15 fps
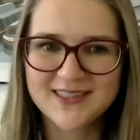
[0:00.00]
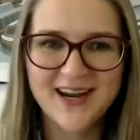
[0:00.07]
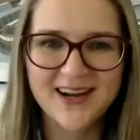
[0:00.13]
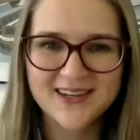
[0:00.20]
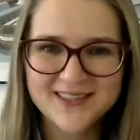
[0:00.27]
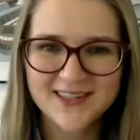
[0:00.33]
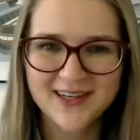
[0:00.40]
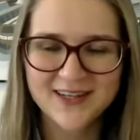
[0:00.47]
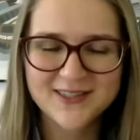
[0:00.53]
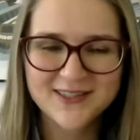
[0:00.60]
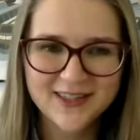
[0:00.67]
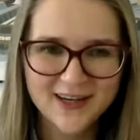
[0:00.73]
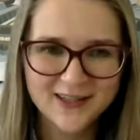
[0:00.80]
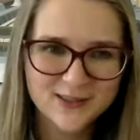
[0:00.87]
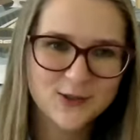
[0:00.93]
catalyst,
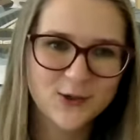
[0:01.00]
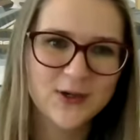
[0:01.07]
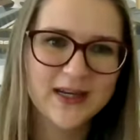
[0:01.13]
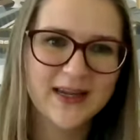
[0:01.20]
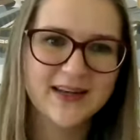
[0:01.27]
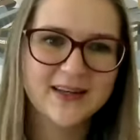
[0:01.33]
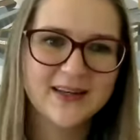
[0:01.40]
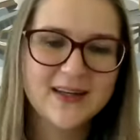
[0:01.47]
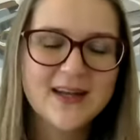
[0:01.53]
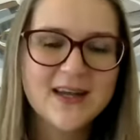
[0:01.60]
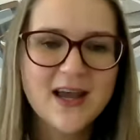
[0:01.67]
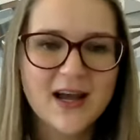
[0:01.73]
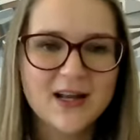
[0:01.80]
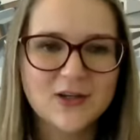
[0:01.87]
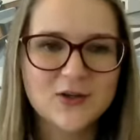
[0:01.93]
get stuck in
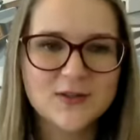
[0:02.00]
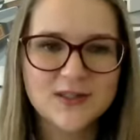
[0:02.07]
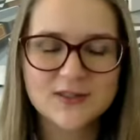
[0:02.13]
and use